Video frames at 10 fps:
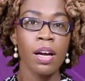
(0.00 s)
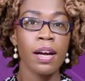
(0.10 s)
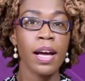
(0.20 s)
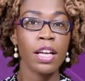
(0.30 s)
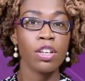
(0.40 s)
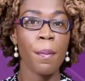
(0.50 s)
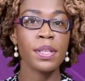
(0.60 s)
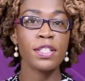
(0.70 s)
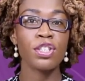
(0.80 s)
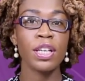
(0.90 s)
And
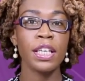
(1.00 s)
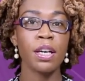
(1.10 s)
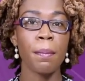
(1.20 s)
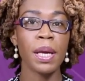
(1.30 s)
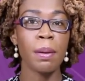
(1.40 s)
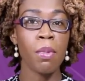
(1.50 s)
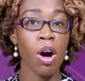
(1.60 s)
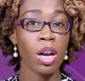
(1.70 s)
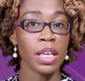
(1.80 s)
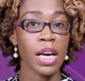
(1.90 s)
opposition leader Mia
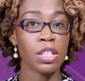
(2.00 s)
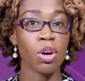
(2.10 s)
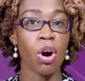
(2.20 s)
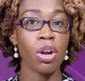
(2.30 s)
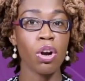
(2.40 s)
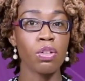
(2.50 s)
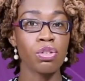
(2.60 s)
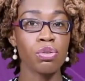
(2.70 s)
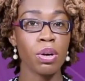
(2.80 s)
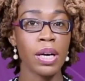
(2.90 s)
Mottley has called on the
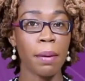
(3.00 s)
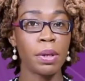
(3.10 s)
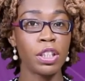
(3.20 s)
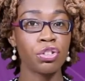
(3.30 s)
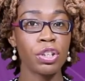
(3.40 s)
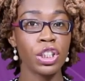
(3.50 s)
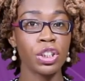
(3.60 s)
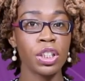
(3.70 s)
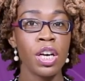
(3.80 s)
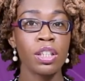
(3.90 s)
Stuart
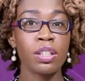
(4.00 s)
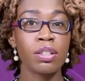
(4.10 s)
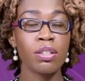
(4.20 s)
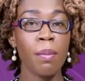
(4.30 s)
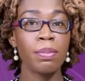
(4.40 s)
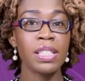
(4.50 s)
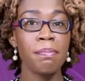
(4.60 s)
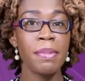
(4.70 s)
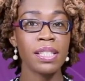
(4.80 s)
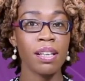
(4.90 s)
administration to stop
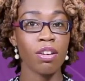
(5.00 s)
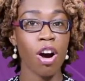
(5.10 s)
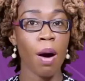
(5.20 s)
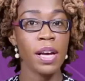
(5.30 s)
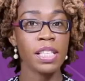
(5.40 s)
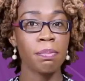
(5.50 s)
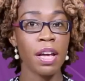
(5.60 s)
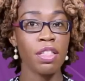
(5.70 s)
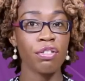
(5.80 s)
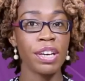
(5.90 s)
dismissing the comments
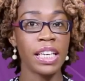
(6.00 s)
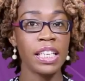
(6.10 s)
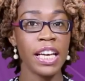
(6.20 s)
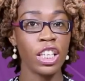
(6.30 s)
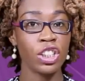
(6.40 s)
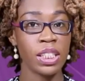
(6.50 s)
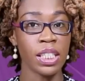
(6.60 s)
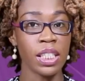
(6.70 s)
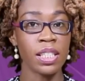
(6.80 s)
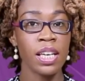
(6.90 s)
by the rating
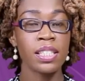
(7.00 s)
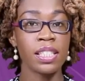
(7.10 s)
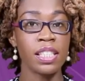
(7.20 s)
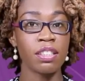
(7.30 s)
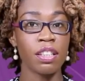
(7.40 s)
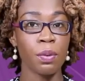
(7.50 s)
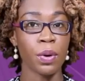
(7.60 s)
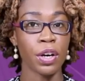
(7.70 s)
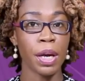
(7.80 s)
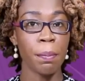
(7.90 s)
agencies since they
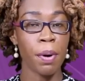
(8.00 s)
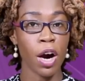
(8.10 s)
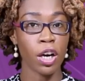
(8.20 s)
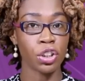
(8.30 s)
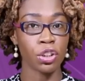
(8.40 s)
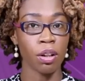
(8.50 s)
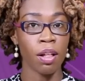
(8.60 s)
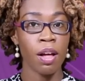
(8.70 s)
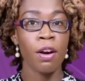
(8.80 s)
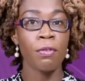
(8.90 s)
were impartial.